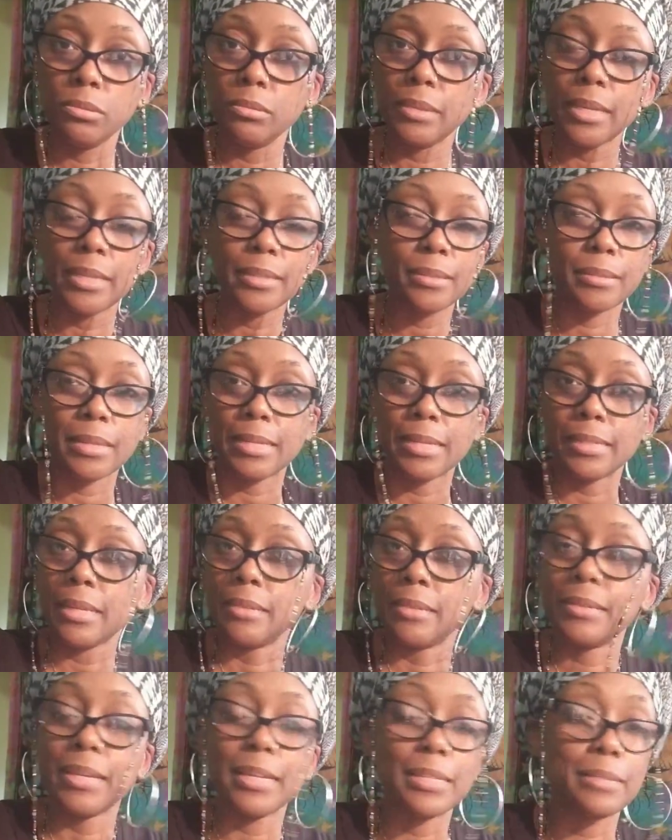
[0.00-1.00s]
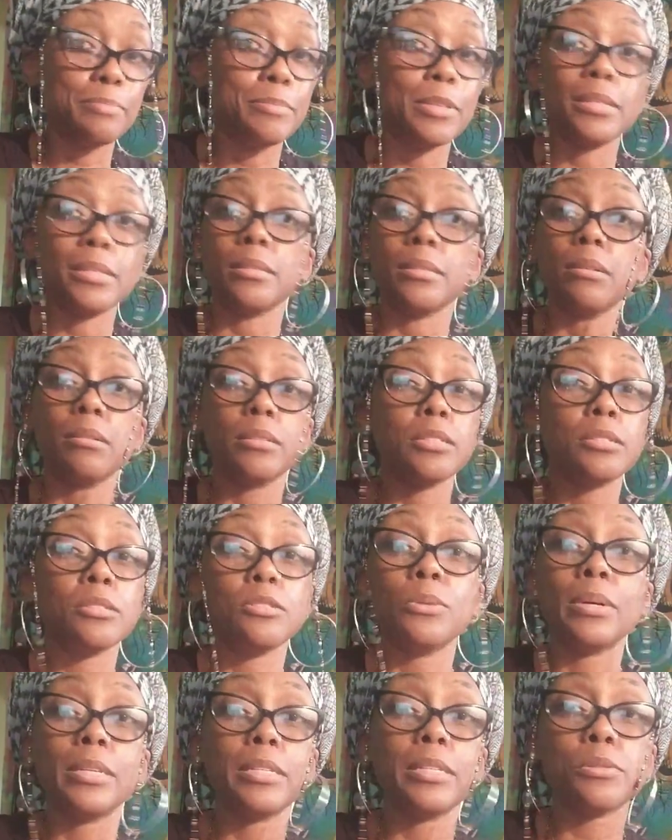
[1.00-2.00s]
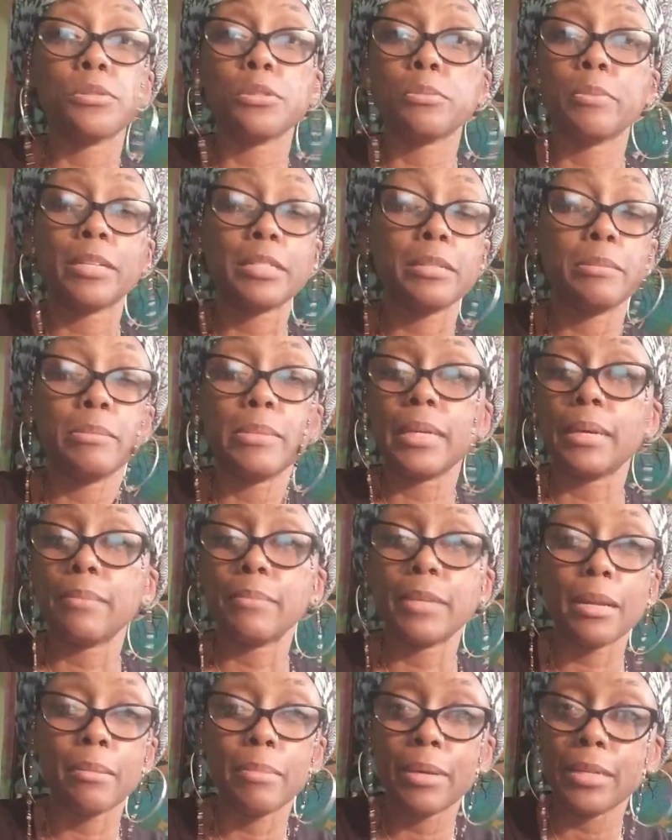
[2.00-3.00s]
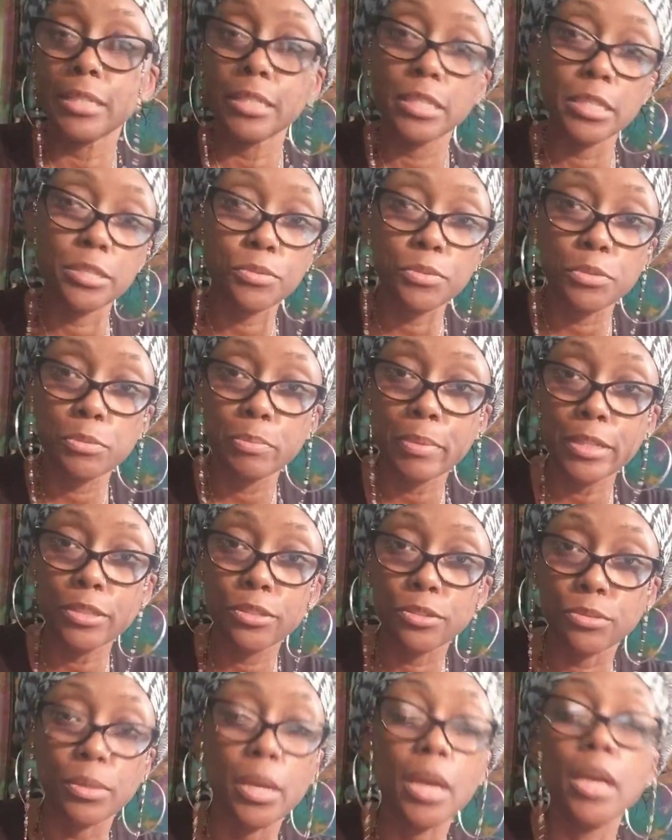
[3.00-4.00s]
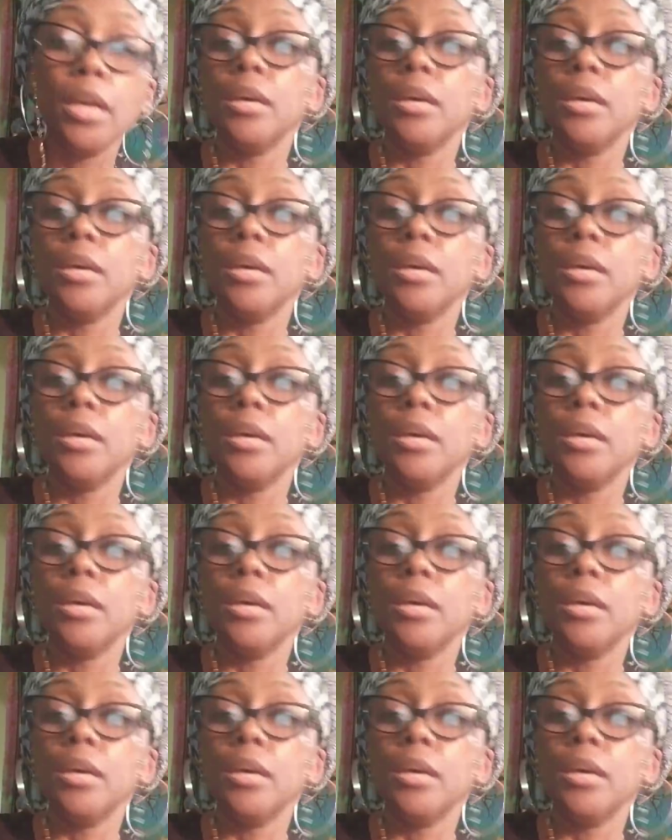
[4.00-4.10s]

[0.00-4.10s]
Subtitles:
That's as long as you ain't disrespecting me, I'm not about to disrespect you.